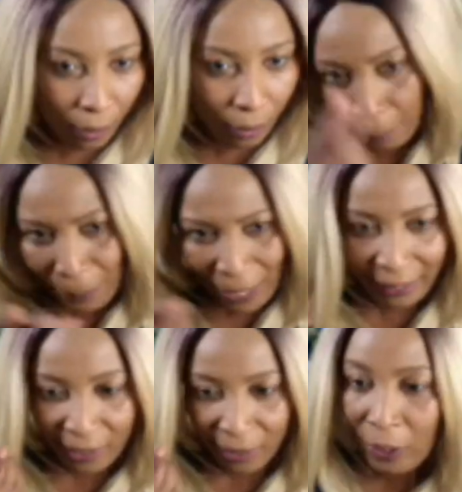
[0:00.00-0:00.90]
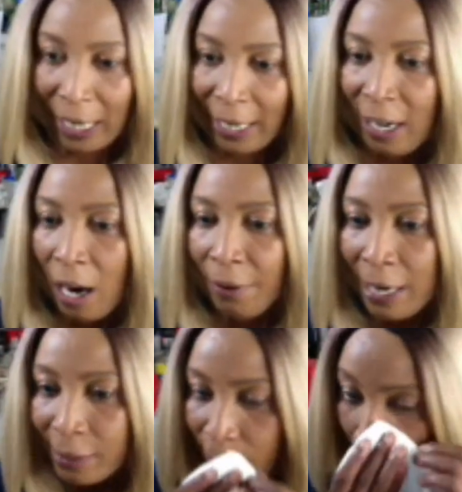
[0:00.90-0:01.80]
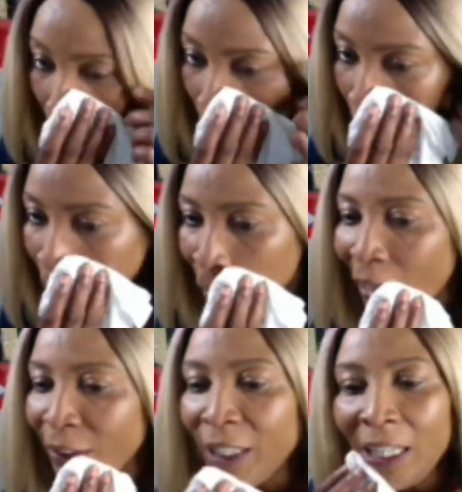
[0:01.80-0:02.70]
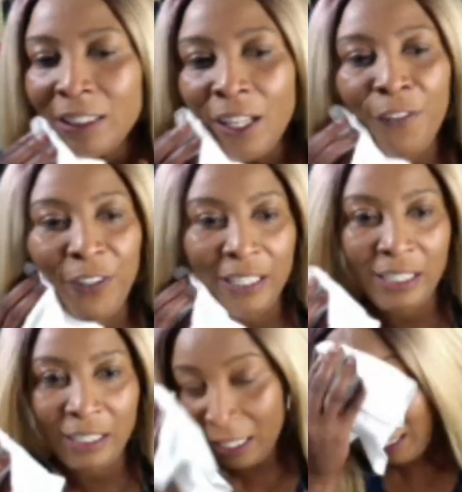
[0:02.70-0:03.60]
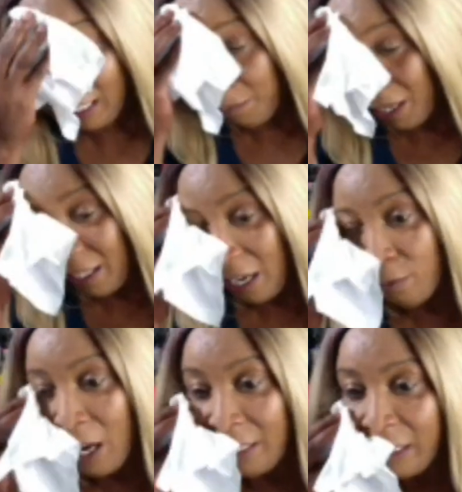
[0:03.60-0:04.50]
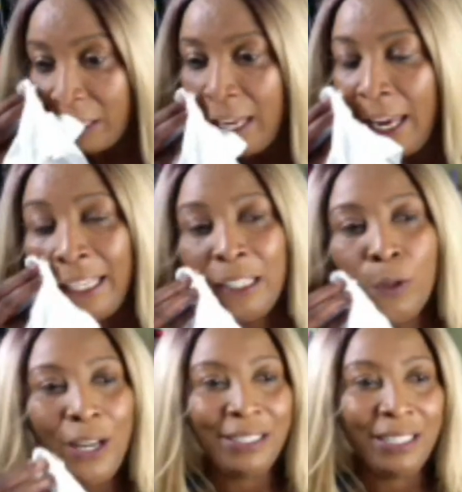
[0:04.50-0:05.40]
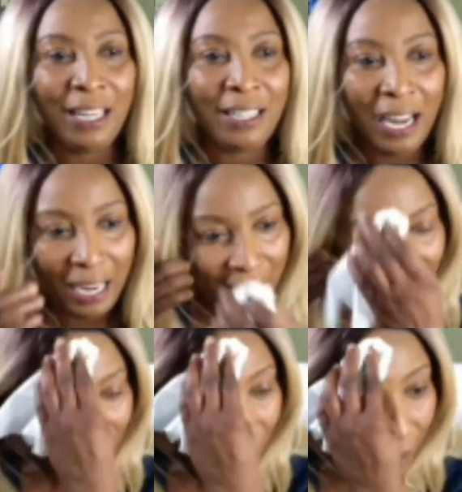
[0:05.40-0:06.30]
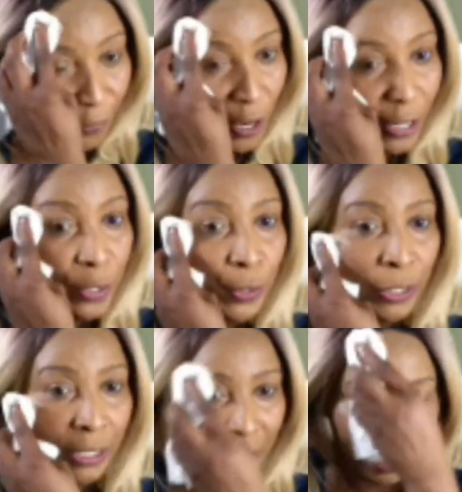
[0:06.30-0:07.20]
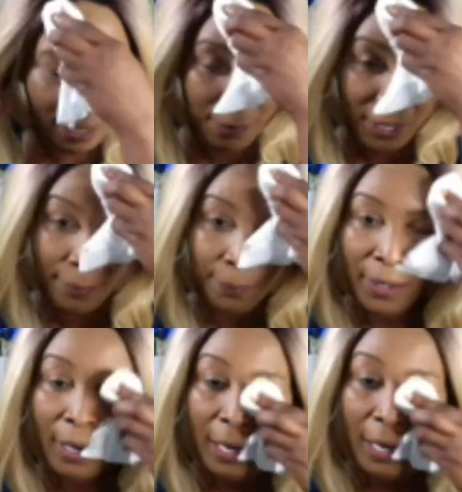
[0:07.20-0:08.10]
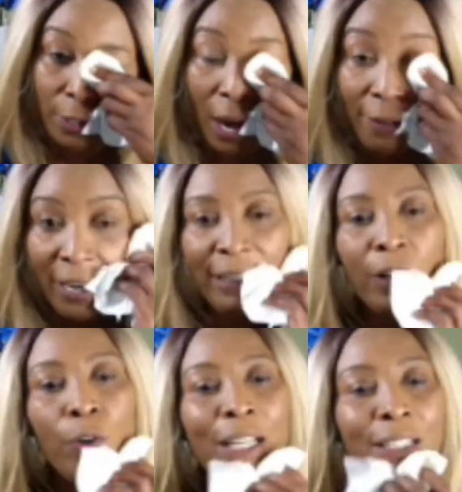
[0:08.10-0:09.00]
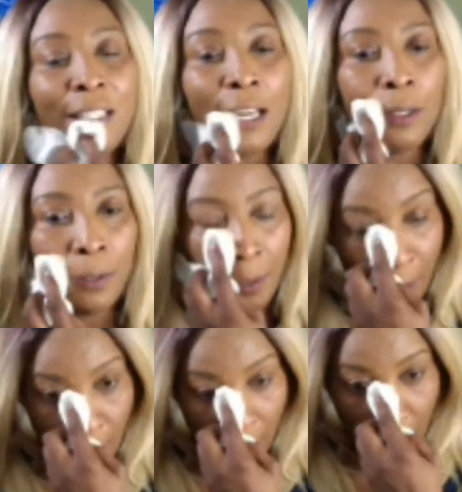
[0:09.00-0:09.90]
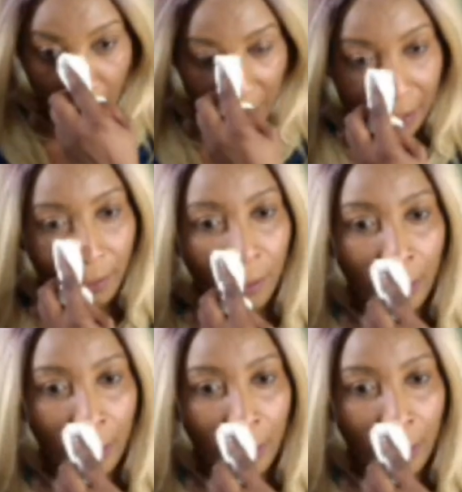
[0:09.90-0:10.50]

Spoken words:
the pennies. Okay? All right. So just finish steaming. And Razid, any question, guys? If you're new to steaming and you have any question, comment.